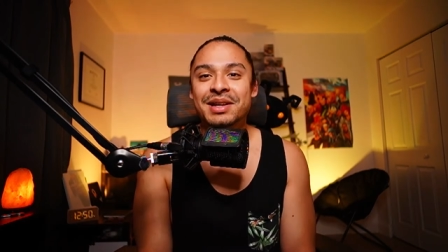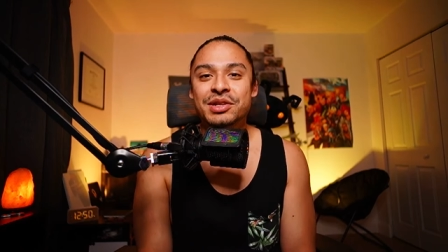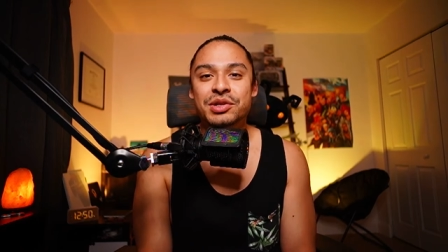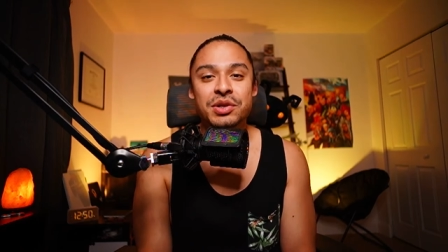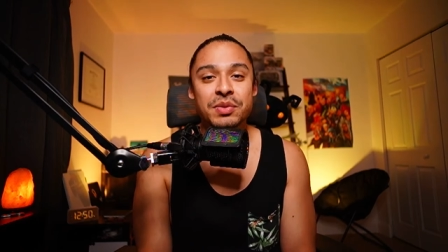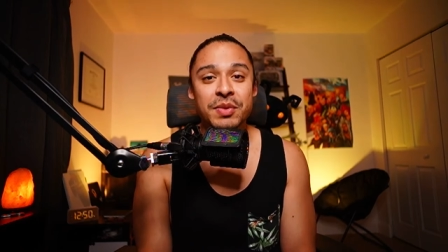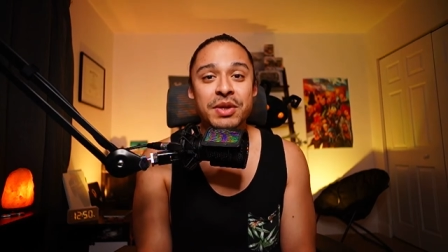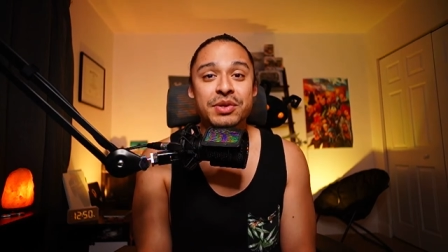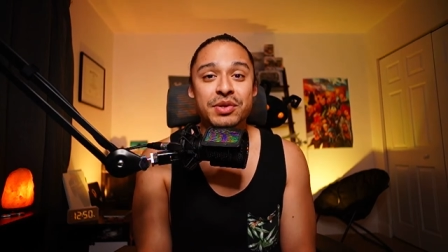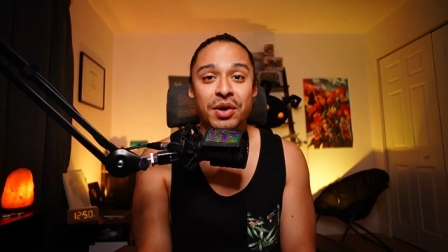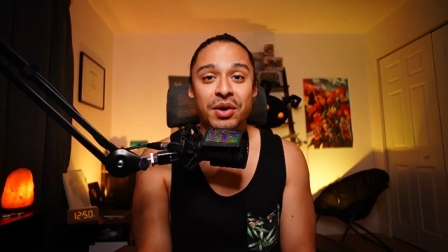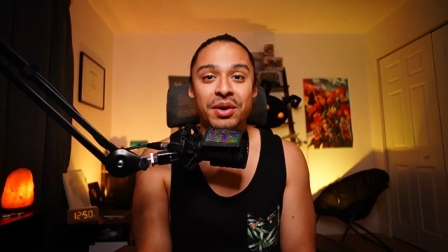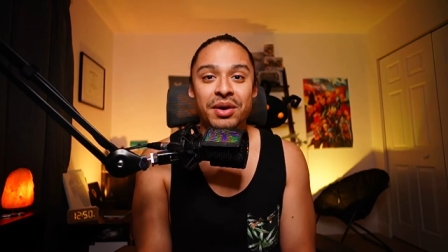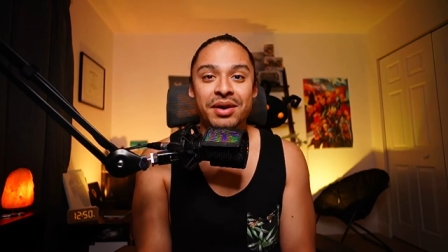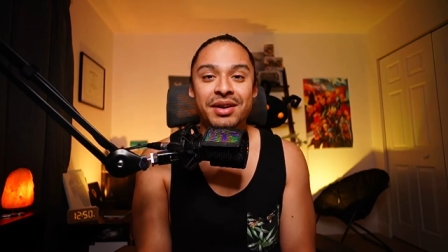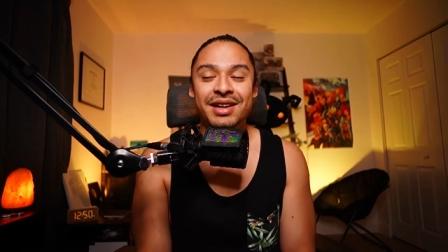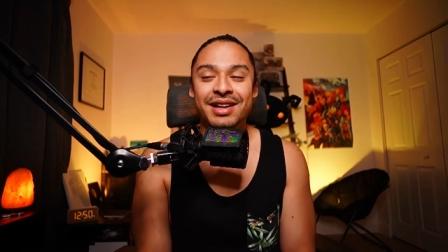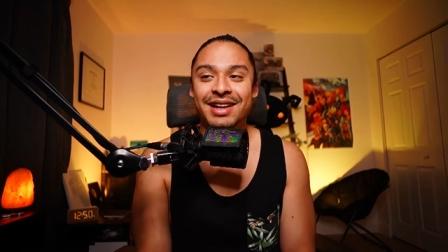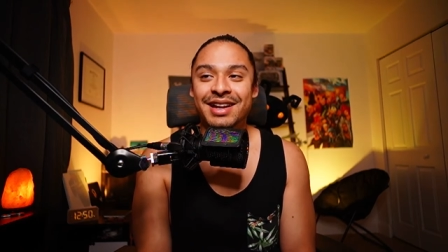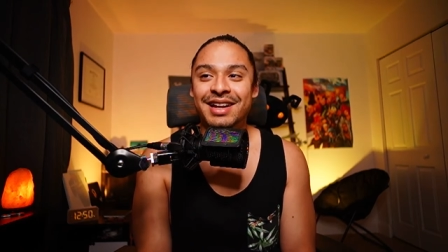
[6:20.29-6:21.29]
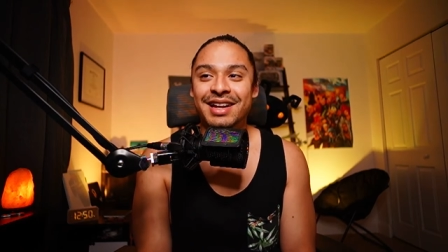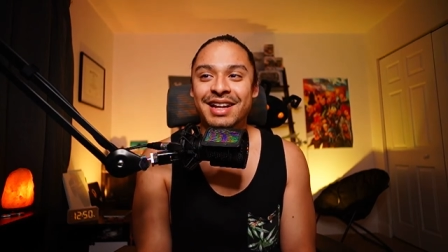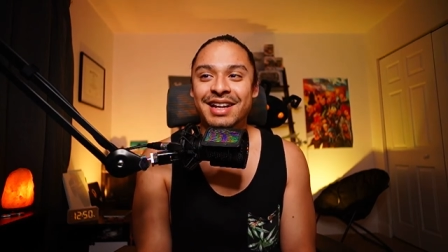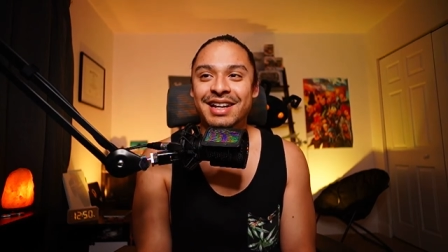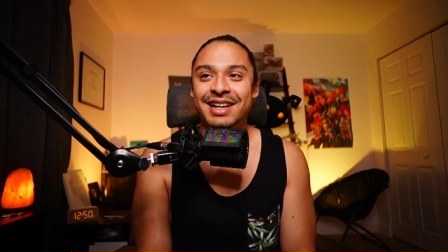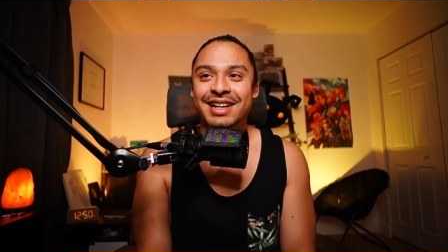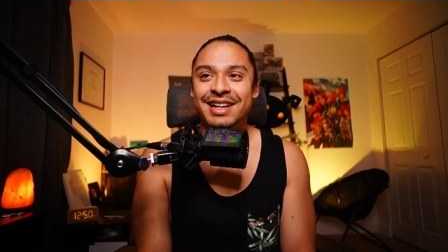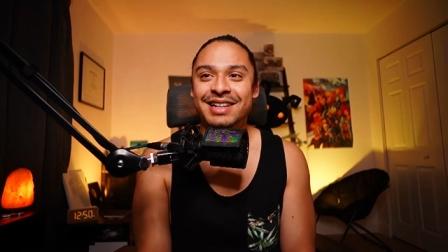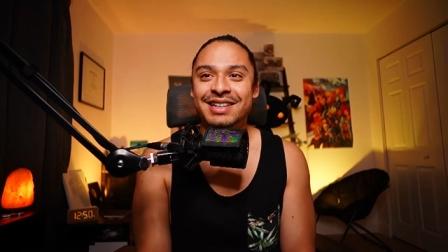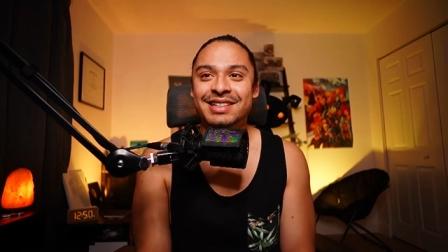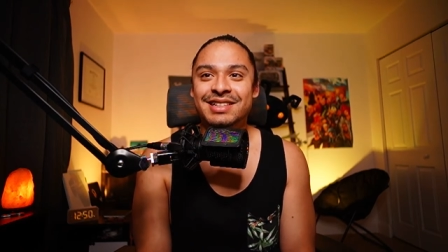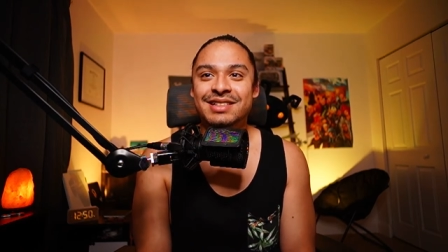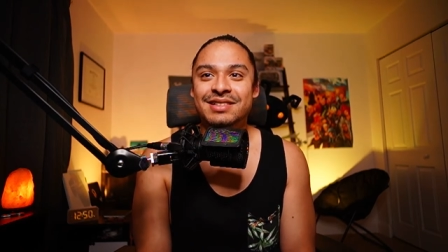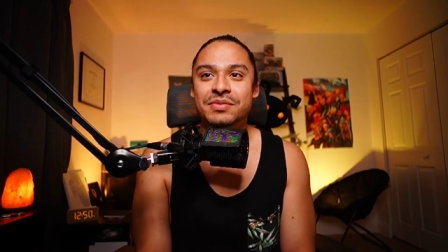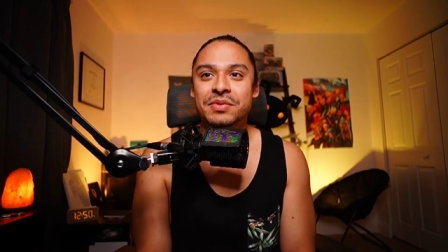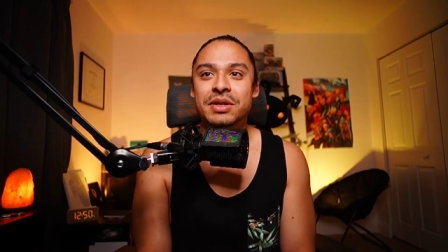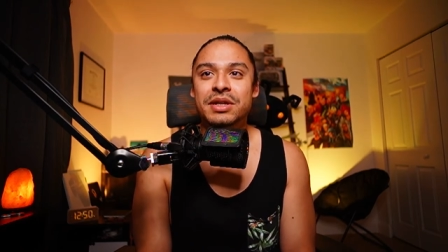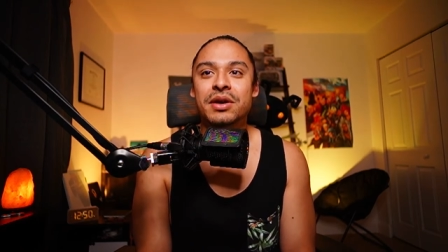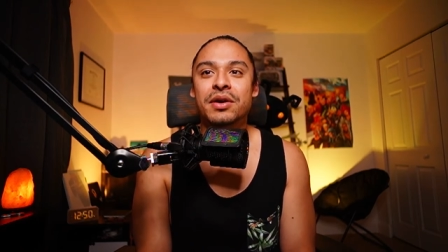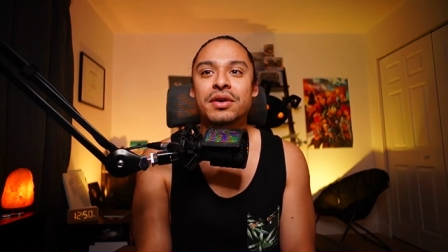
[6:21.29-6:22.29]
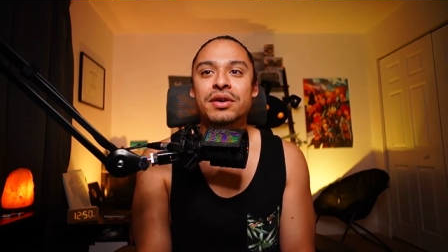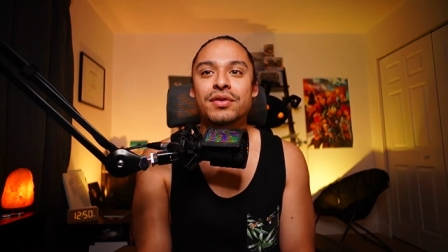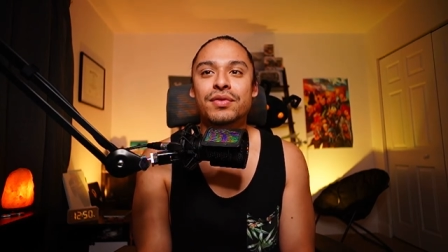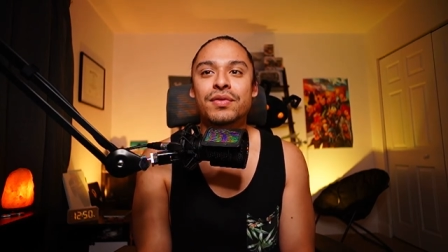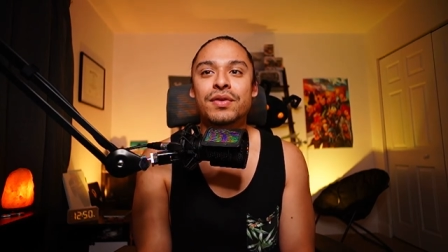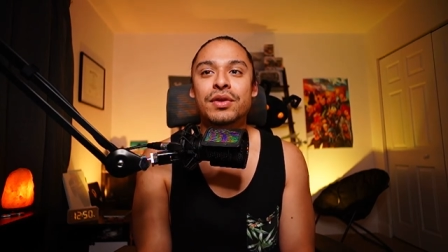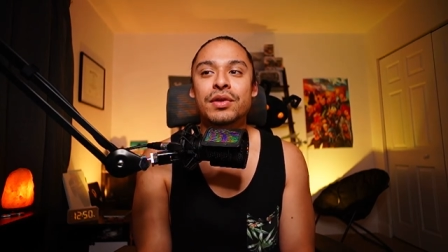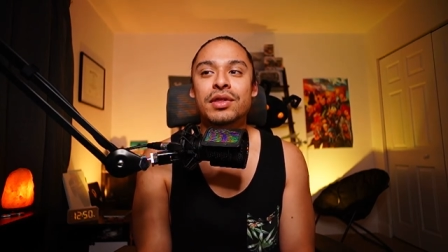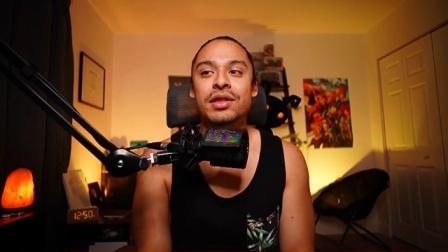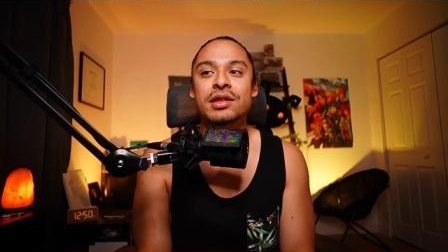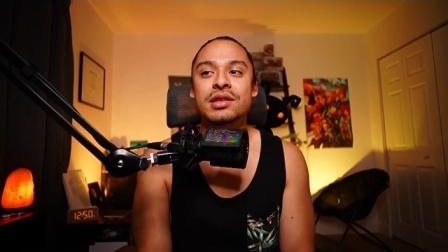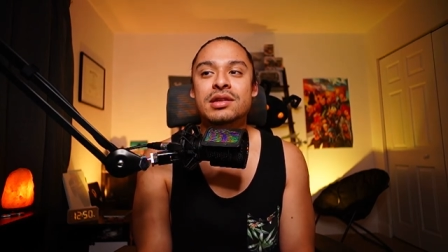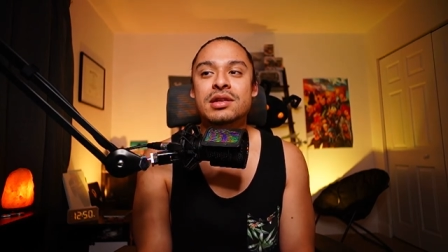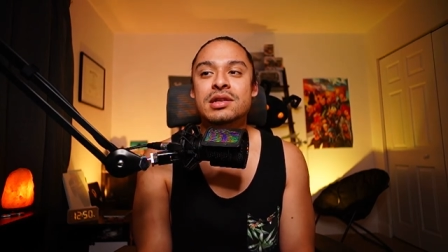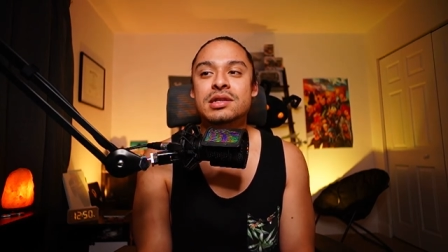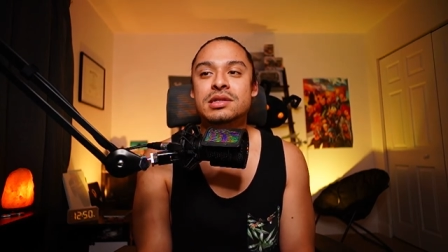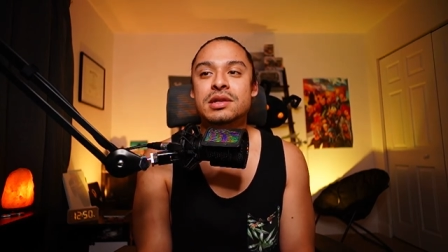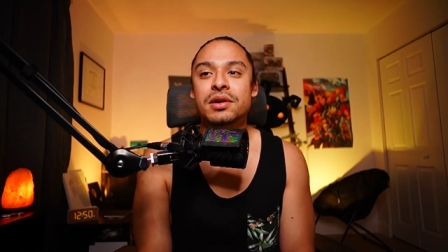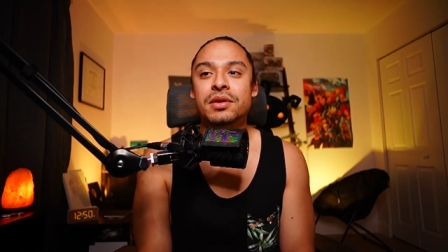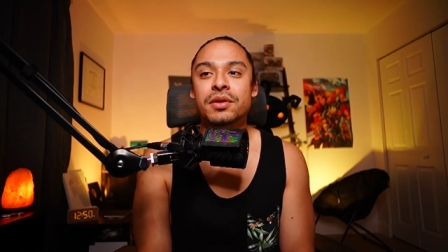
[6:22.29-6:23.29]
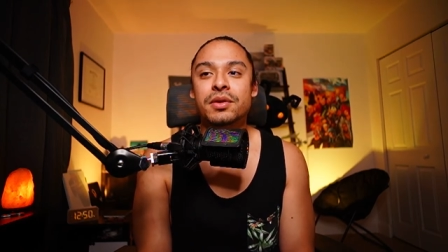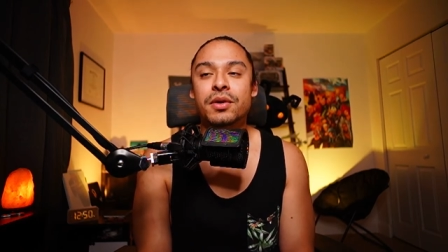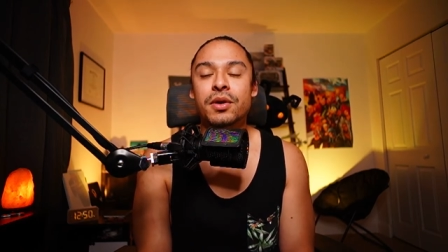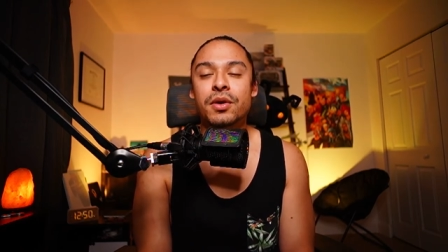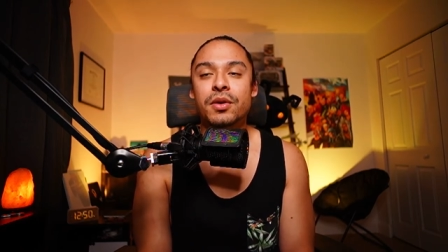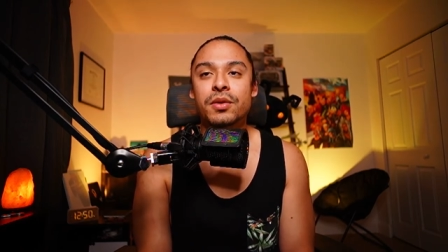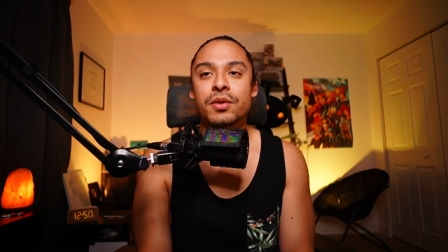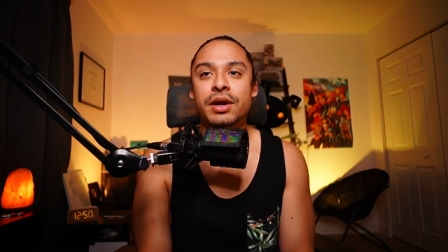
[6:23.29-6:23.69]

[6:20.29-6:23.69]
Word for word: Streaming is hard and it's really hard to figure these things out on your own.